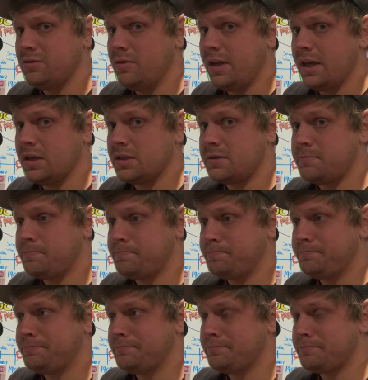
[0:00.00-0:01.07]
Lugias.
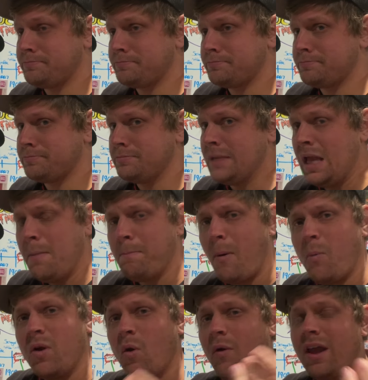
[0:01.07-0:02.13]
But
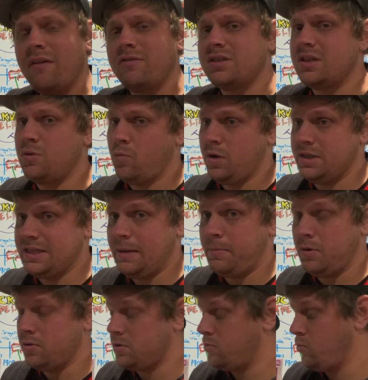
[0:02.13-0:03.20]
we only ever see one
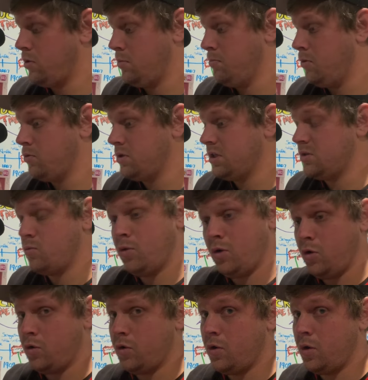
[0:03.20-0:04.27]
Zapdos, one Moltres, one
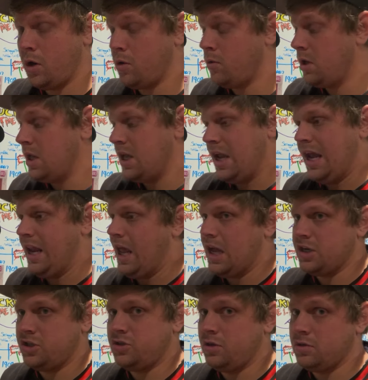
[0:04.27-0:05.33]
Articuno, and
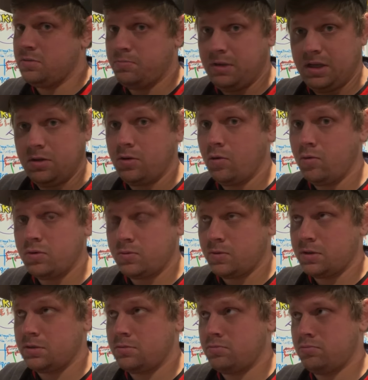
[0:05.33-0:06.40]
Ash does meet those
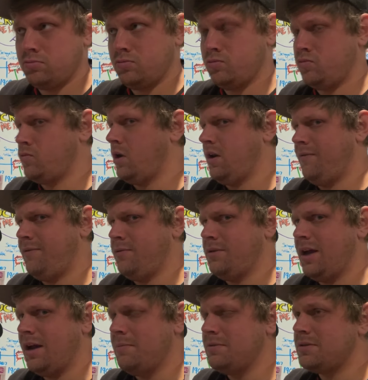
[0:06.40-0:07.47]
ones quite a few
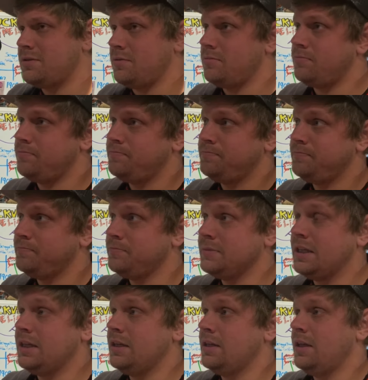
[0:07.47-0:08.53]
times, so
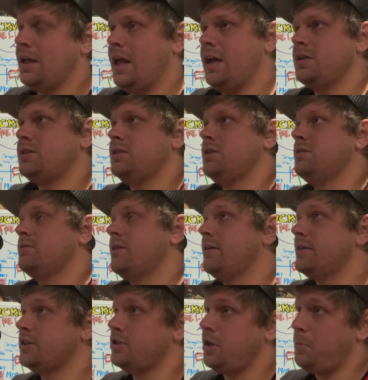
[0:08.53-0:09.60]
Ash sees one
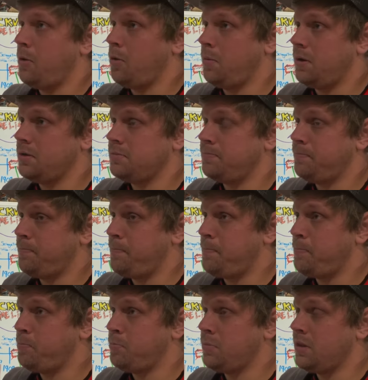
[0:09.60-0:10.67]
of legendary Pokemon. And
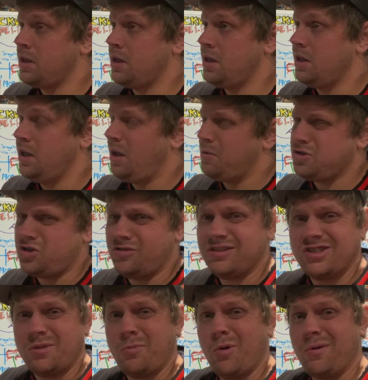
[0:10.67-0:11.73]
we saw
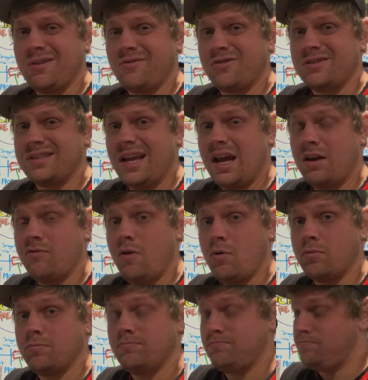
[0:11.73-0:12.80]
legendary Pokemon first day on the road.